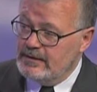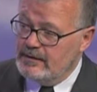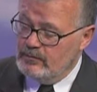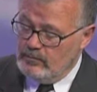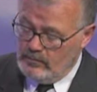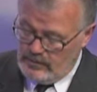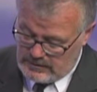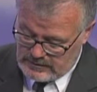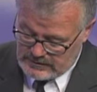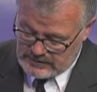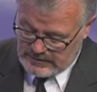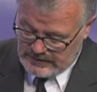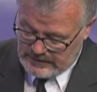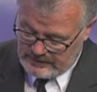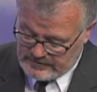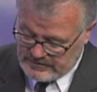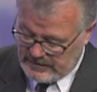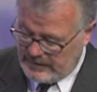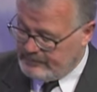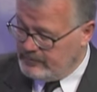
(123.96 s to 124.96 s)
What kind
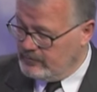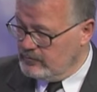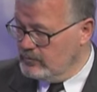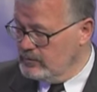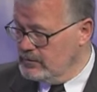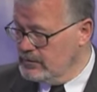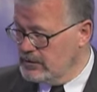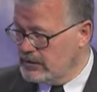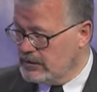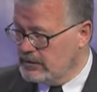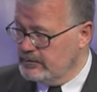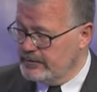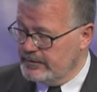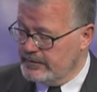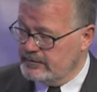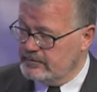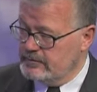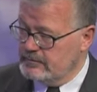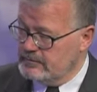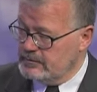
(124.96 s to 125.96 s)
of type of work are
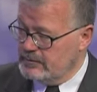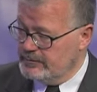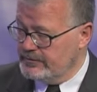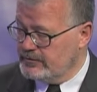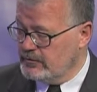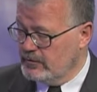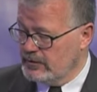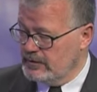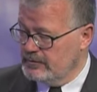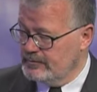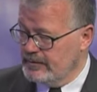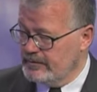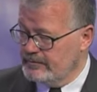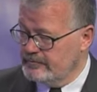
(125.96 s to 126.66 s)
we talking about?